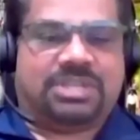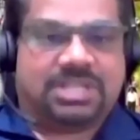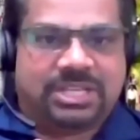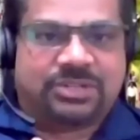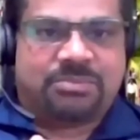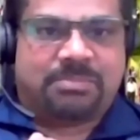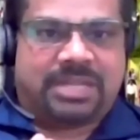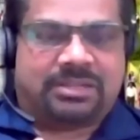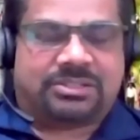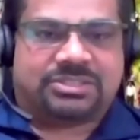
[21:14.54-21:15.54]
really good
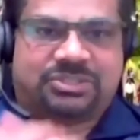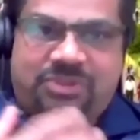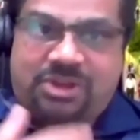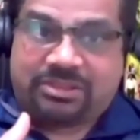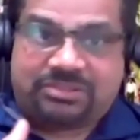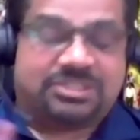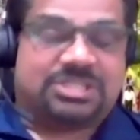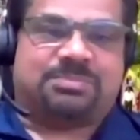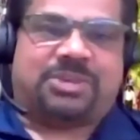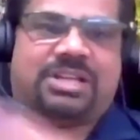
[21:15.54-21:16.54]
mentors who've gone through
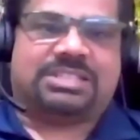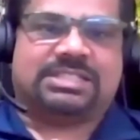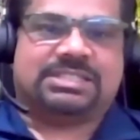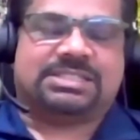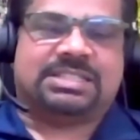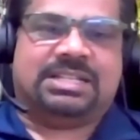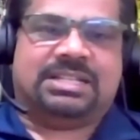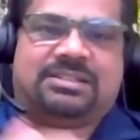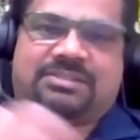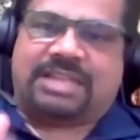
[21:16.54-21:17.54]
this process,
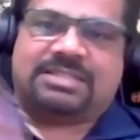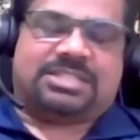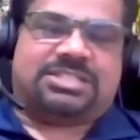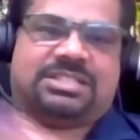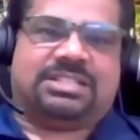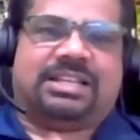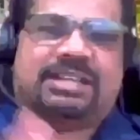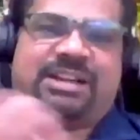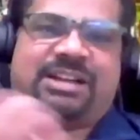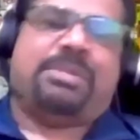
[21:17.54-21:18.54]
transition, and
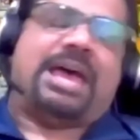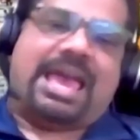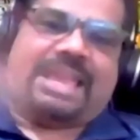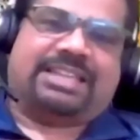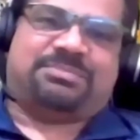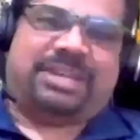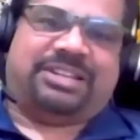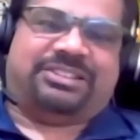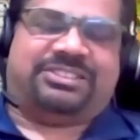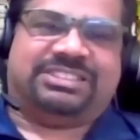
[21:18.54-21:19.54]
come back as
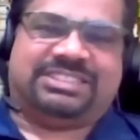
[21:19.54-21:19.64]
mentors.